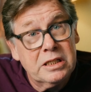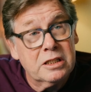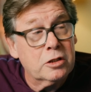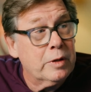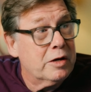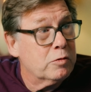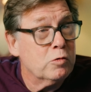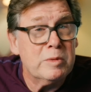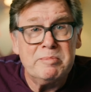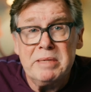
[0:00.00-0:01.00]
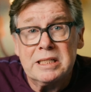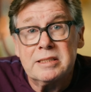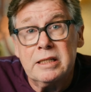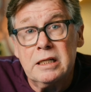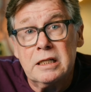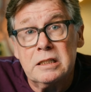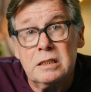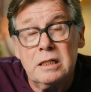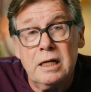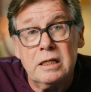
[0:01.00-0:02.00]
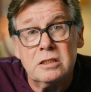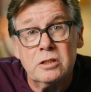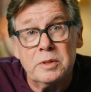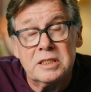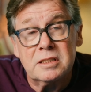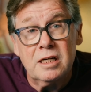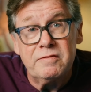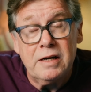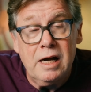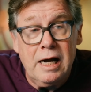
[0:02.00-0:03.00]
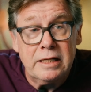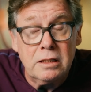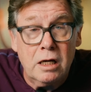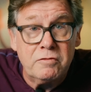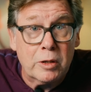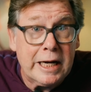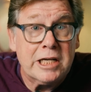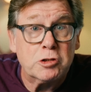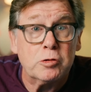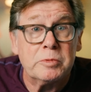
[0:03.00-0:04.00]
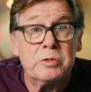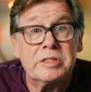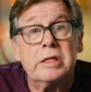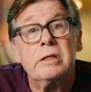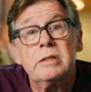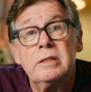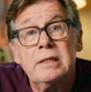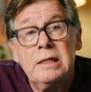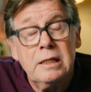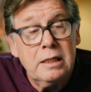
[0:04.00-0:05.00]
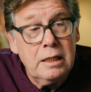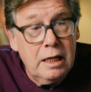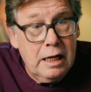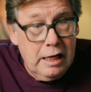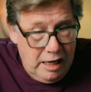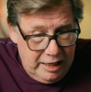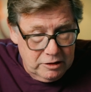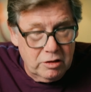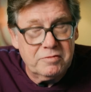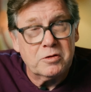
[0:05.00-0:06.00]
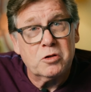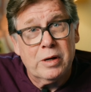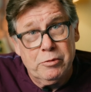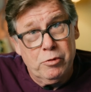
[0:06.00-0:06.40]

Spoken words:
in a great room and mixing and doing stuff. I love orchestral music. I look for great